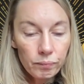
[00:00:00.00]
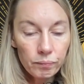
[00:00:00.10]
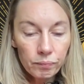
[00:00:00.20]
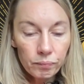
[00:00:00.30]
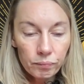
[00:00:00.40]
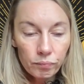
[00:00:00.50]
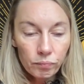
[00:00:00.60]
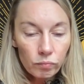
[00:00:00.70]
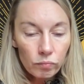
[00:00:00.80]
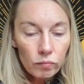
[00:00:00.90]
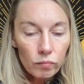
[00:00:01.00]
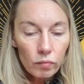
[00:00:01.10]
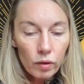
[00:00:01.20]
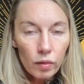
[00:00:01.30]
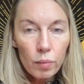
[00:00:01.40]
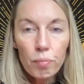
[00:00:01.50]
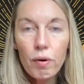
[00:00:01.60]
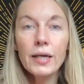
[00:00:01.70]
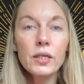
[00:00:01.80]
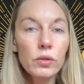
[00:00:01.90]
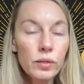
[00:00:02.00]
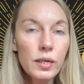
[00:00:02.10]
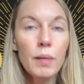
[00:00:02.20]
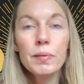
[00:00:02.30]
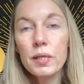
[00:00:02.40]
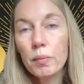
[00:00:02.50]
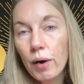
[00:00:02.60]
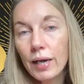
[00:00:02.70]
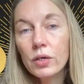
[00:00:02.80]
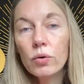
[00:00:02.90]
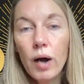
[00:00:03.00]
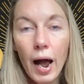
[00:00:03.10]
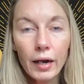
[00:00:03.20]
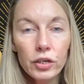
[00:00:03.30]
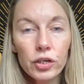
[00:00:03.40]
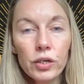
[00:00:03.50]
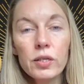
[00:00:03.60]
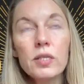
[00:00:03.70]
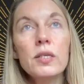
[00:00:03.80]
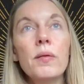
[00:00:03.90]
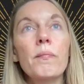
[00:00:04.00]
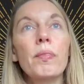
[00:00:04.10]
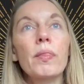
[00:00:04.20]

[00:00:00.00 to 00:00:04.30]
the practical steps and the practical actions